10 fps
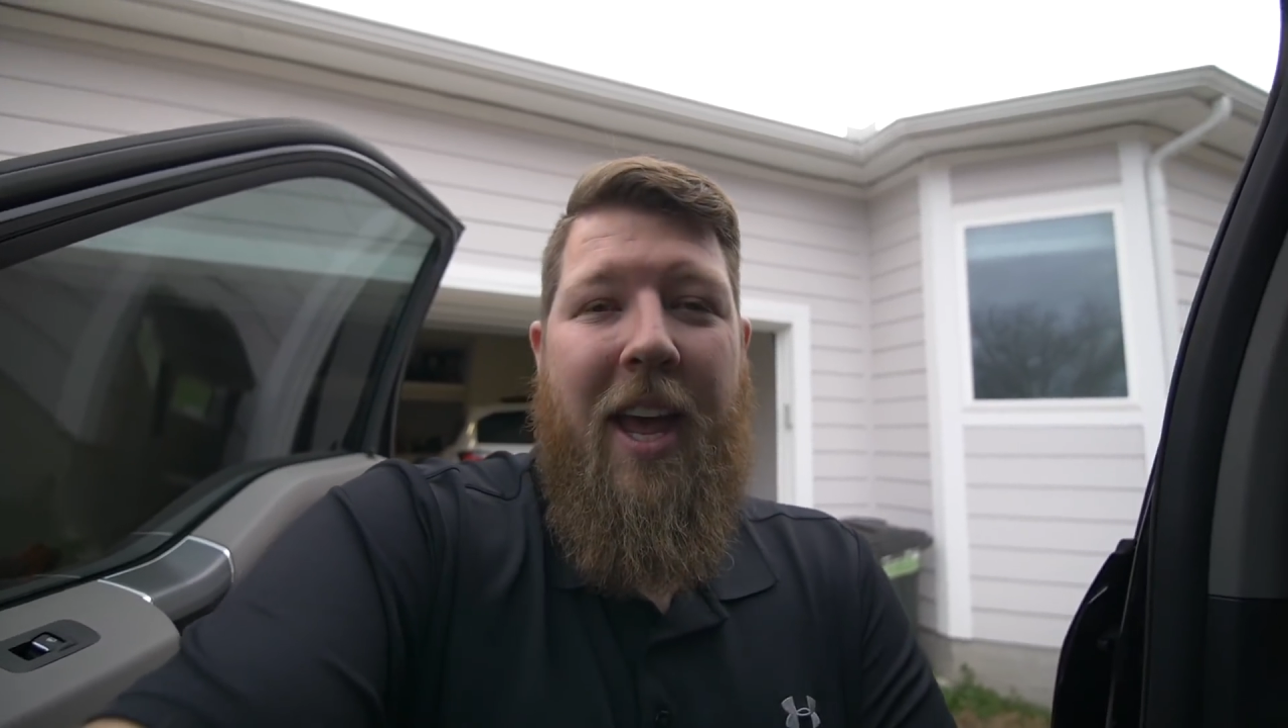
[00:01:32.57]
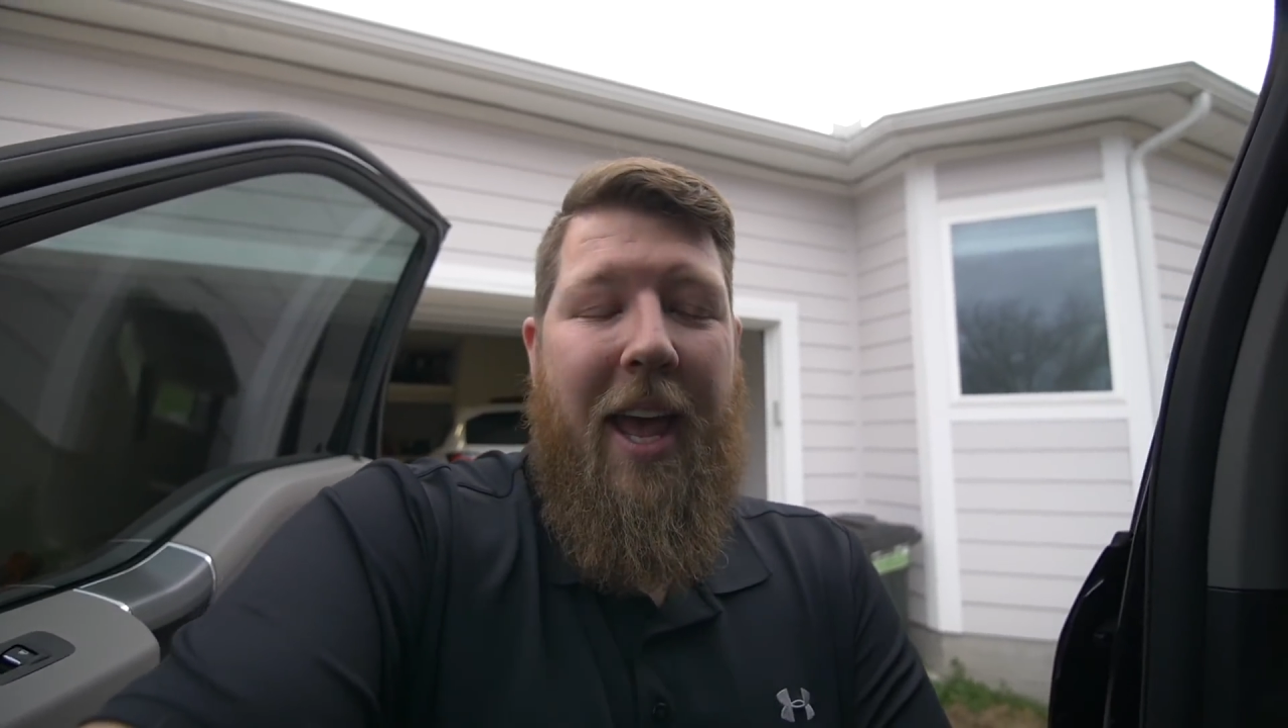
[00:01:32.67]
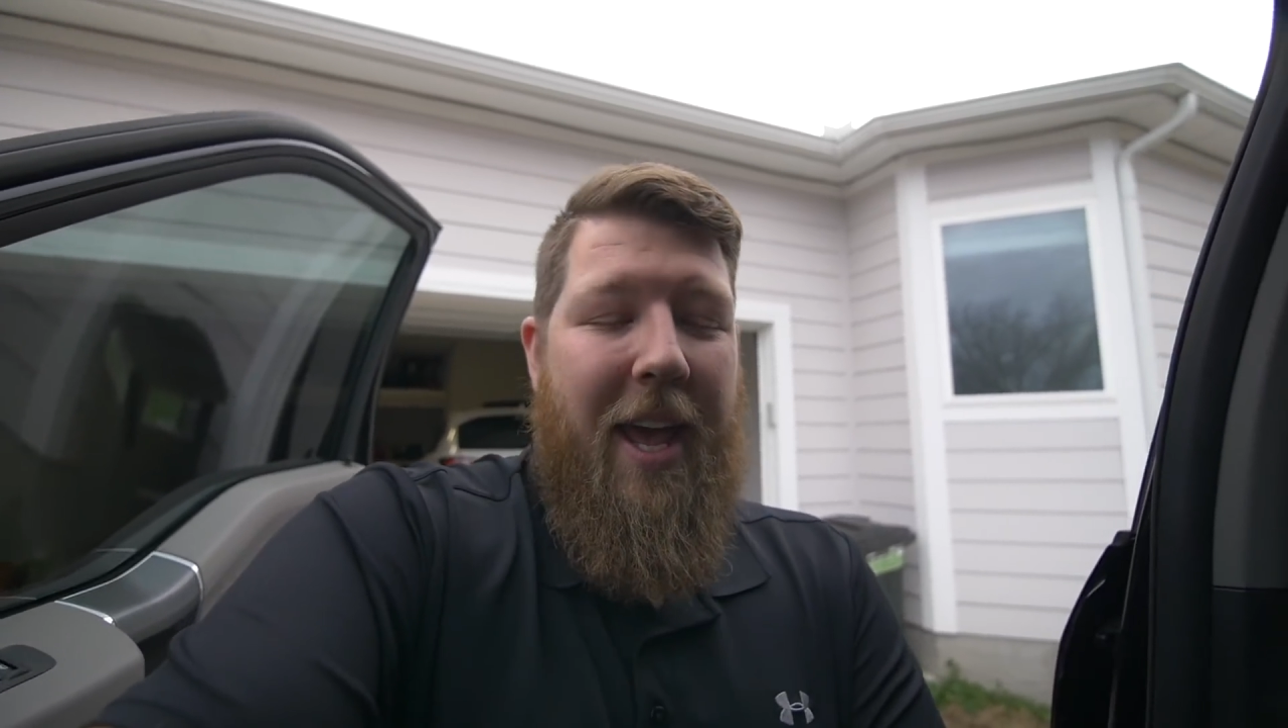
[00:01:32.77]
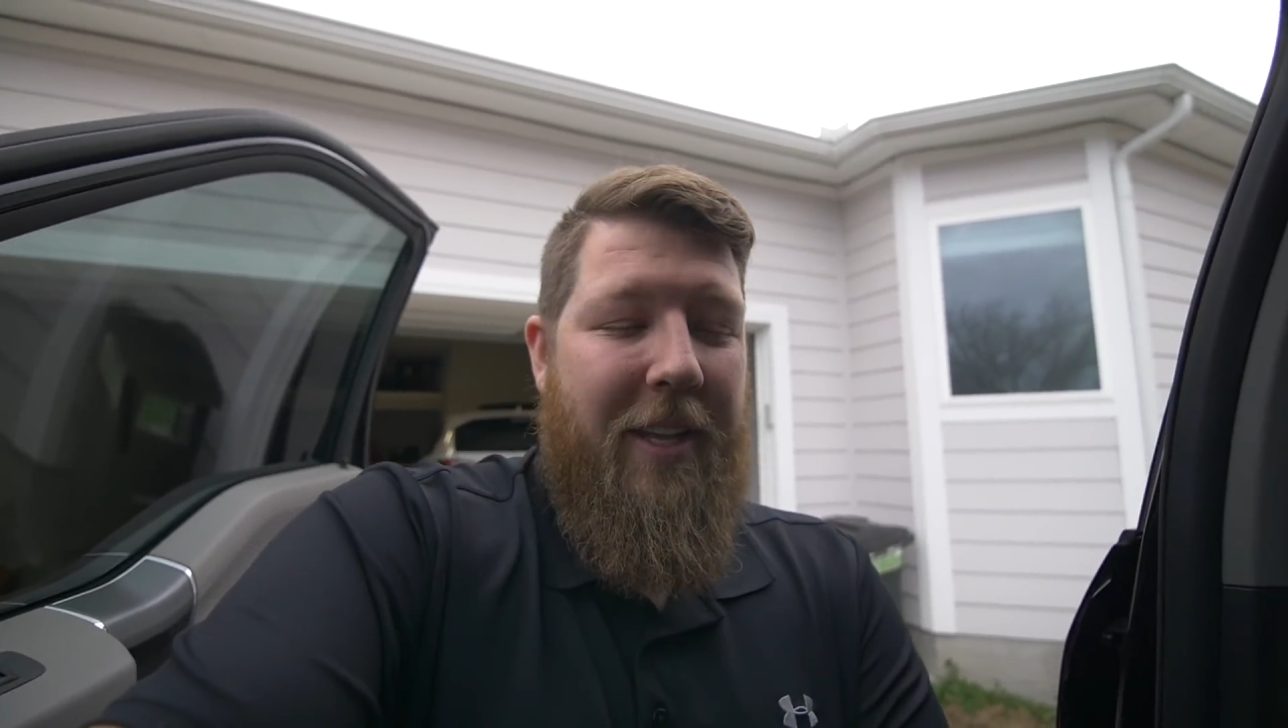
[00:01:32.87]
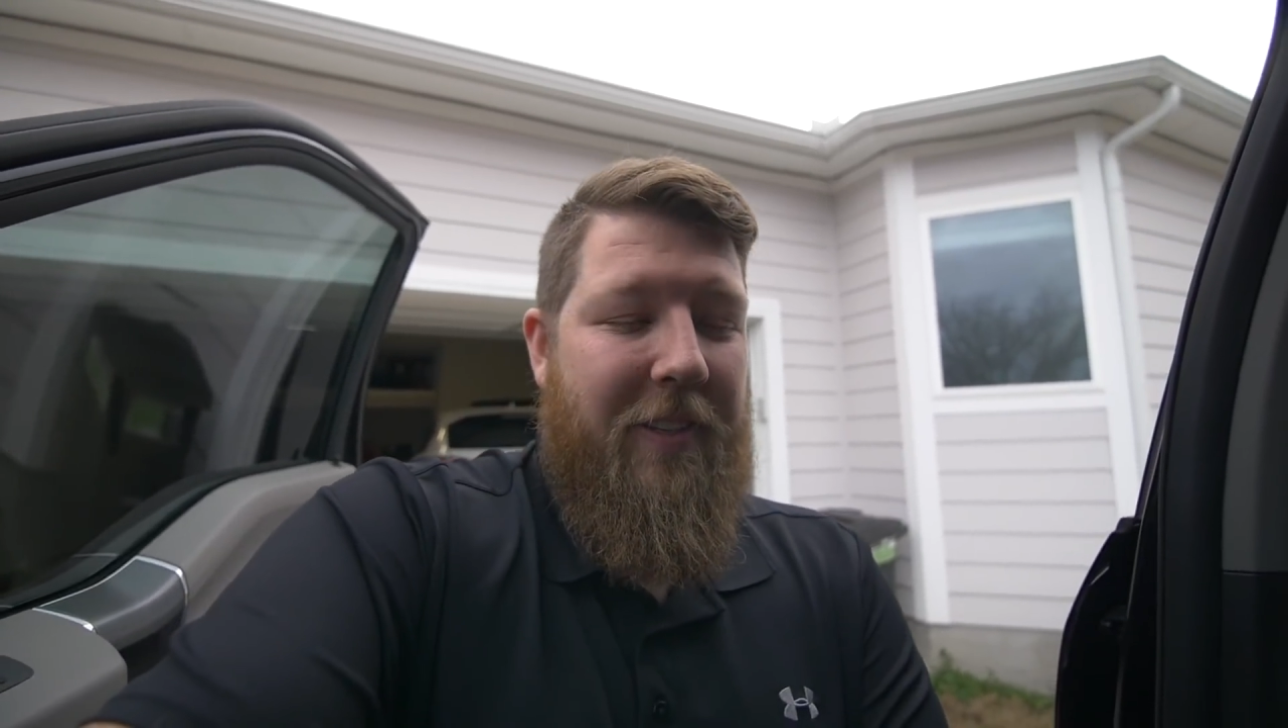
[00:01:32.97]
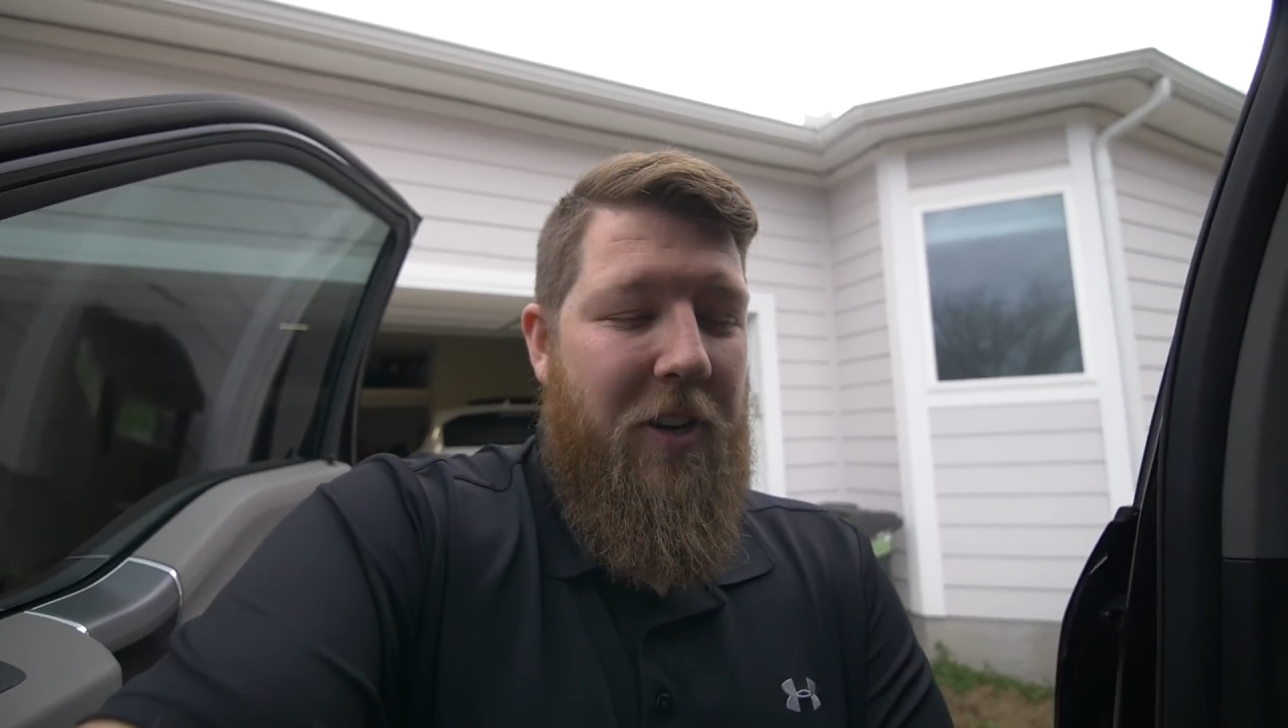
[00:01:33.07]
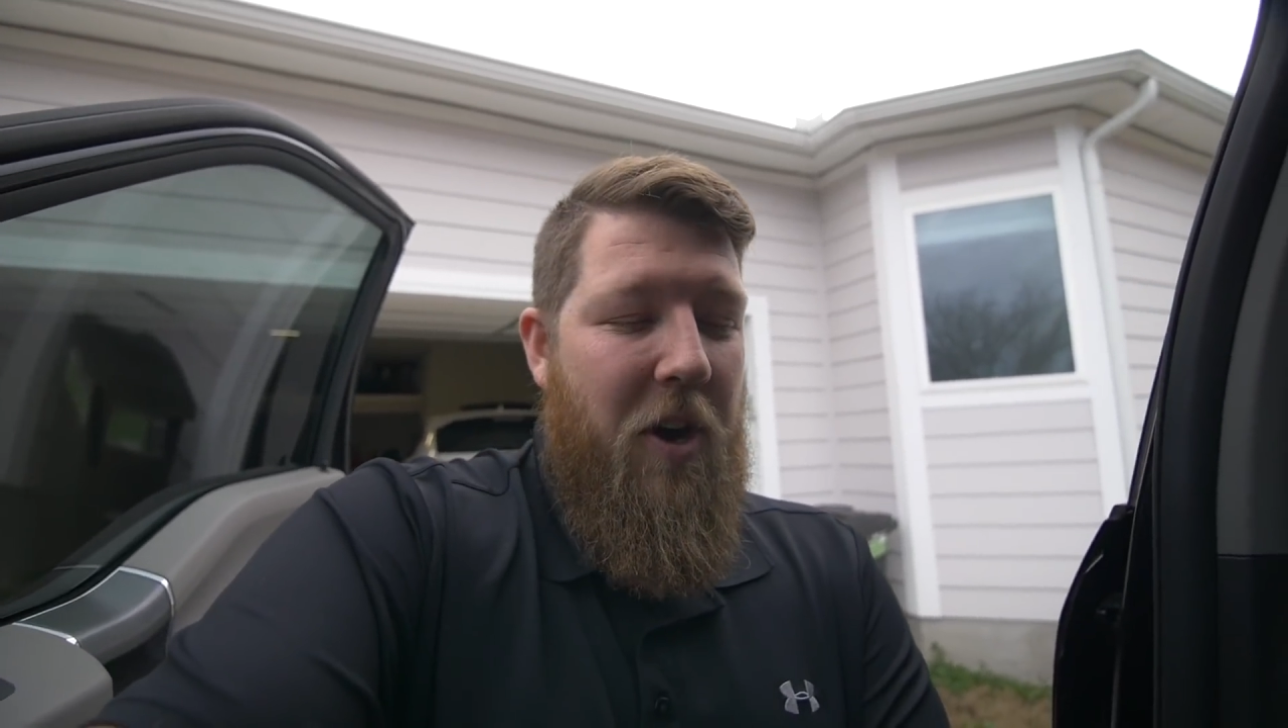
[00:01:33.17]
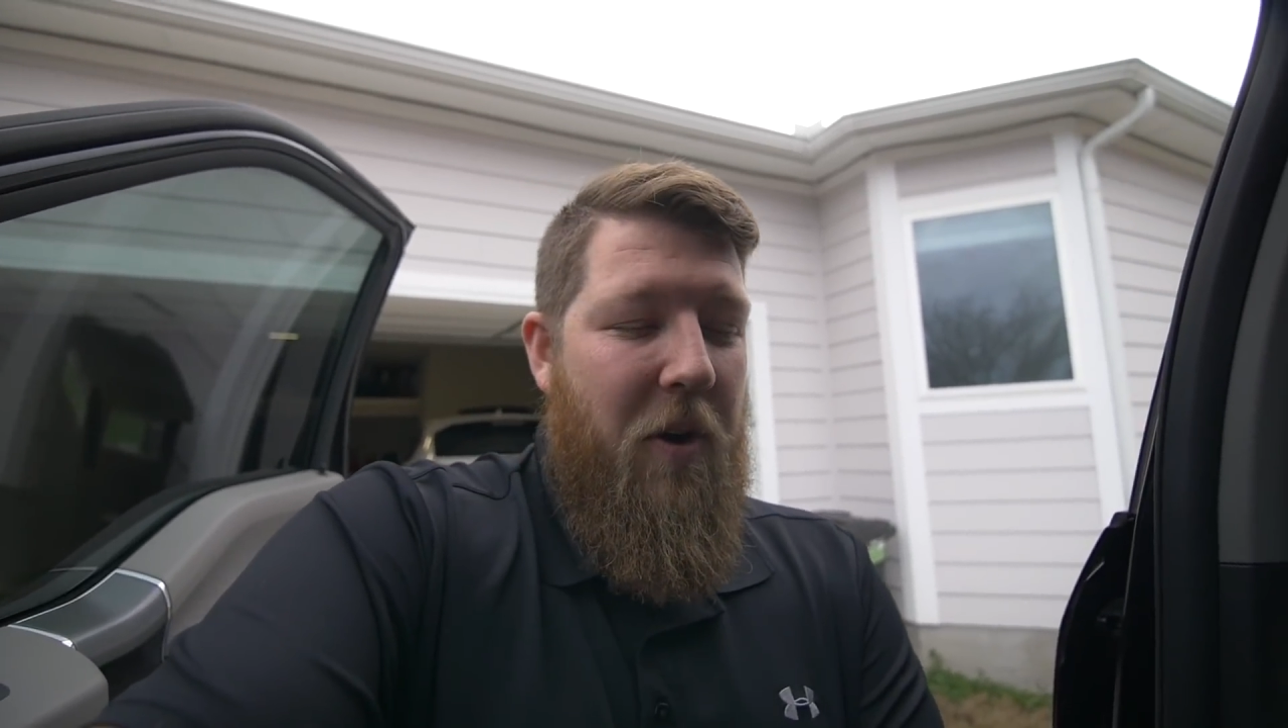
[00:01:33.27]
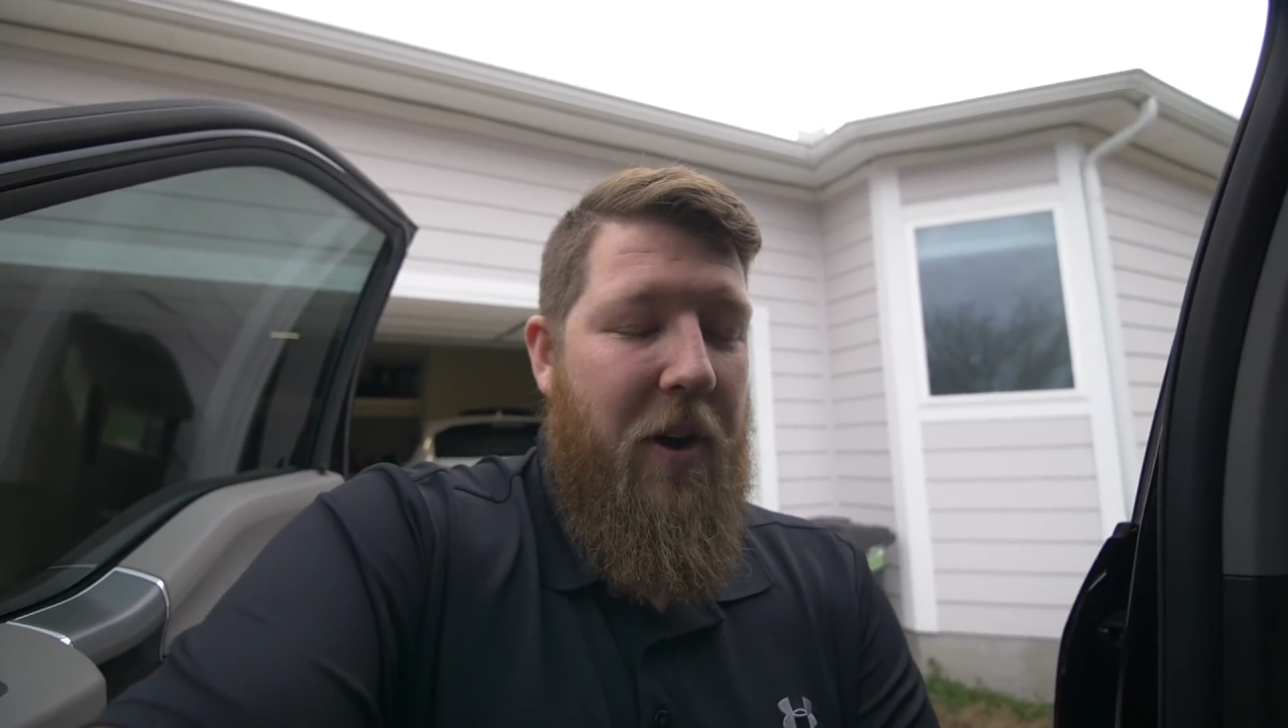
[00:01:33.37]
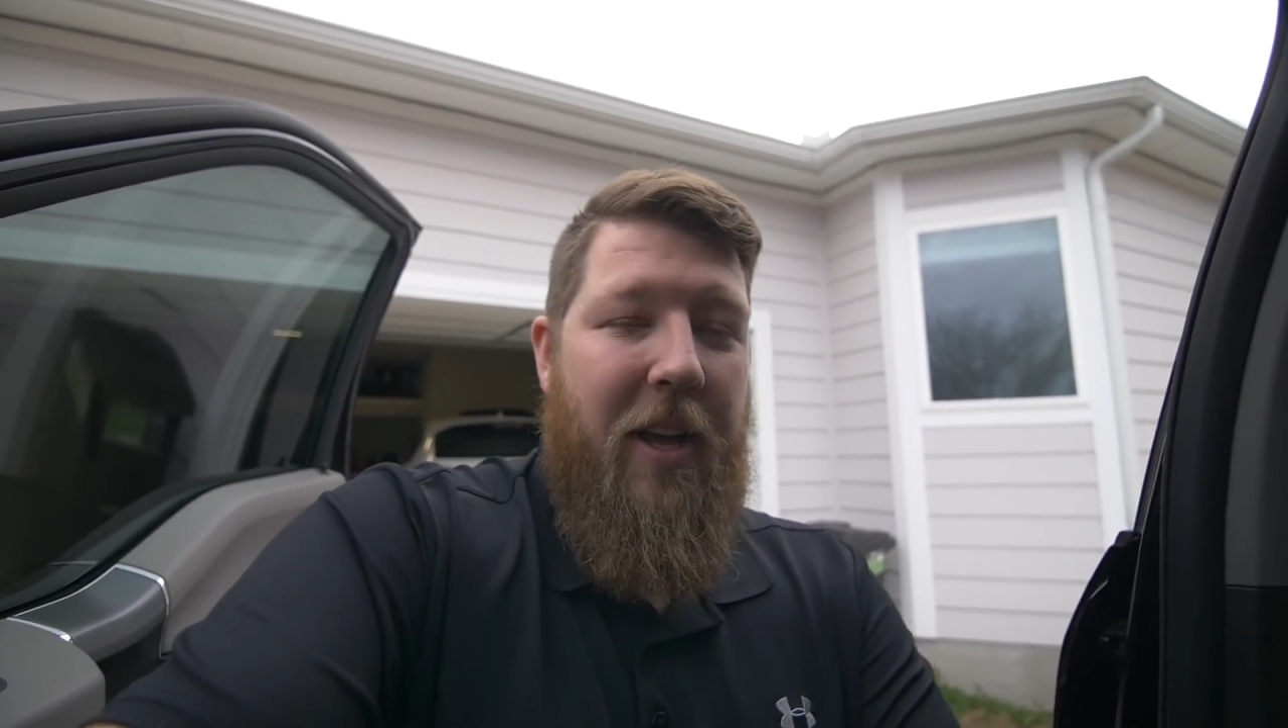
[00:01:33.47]
And
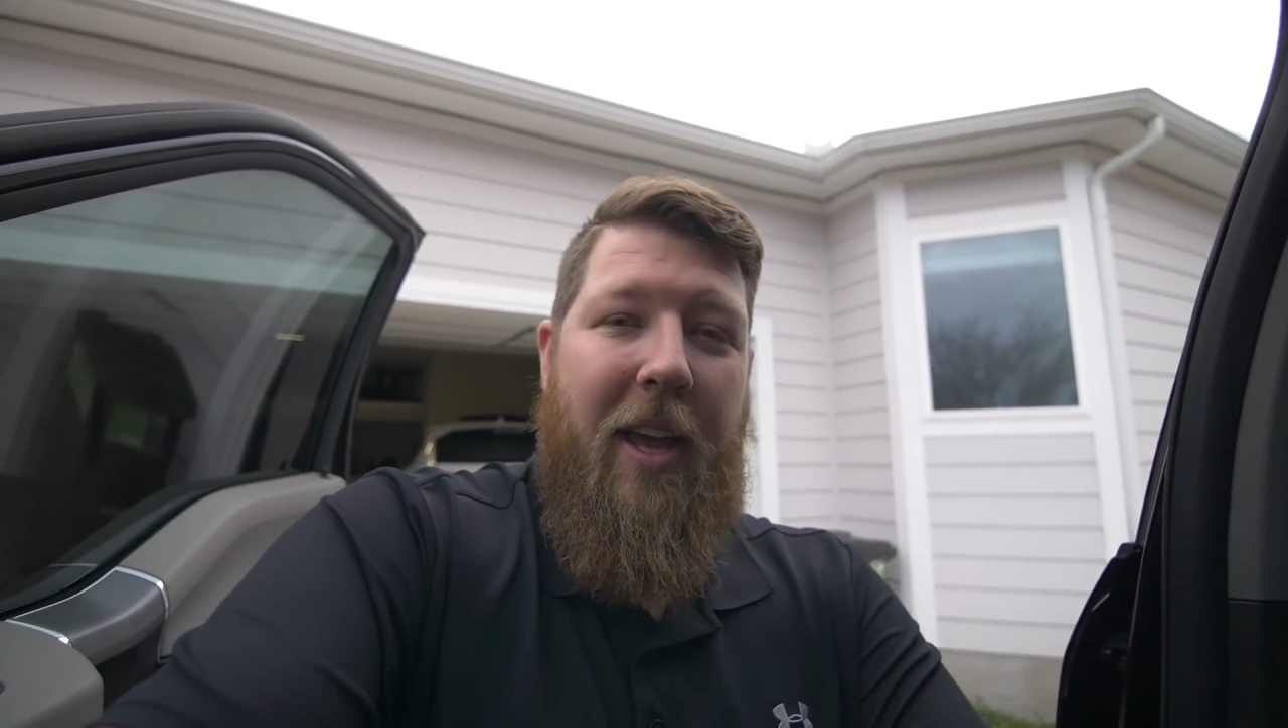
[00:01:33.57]
so